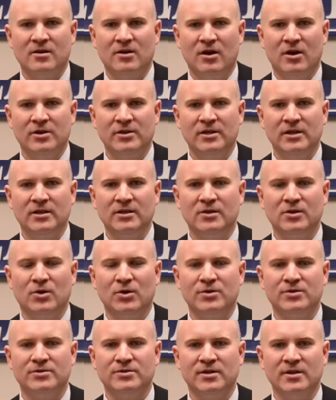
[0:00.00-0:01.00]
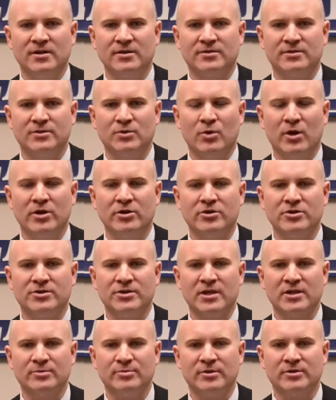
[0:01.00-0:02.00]
All you need to know is this, you want your
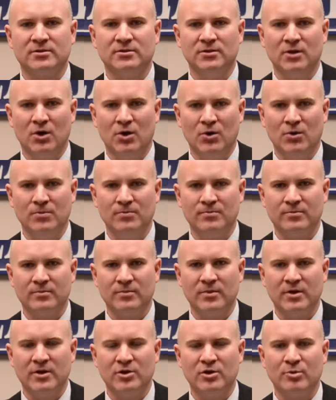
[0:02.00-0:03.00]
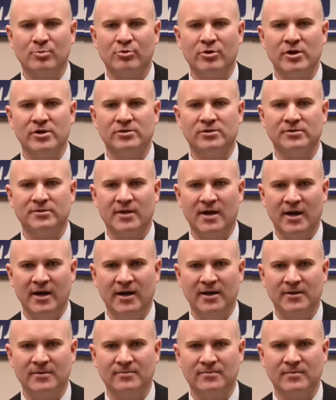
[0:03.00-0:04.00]
assessments low and your appraisals
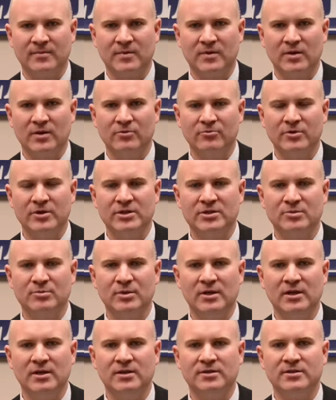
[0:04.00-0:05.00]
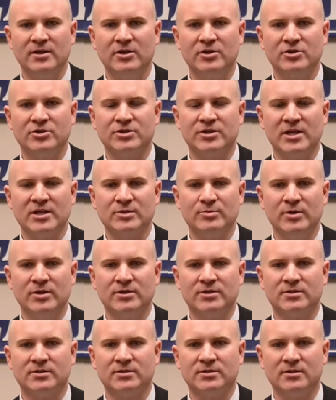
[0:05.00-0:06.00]
high. The reason being is that your
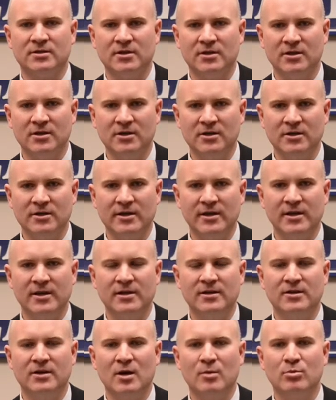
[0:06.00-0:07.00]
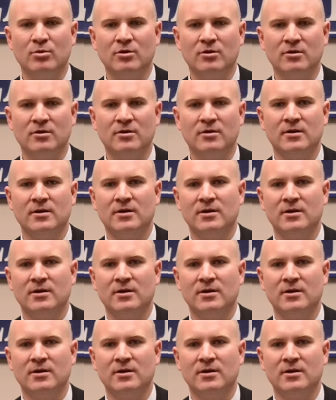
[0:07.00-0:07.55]
assessments are a number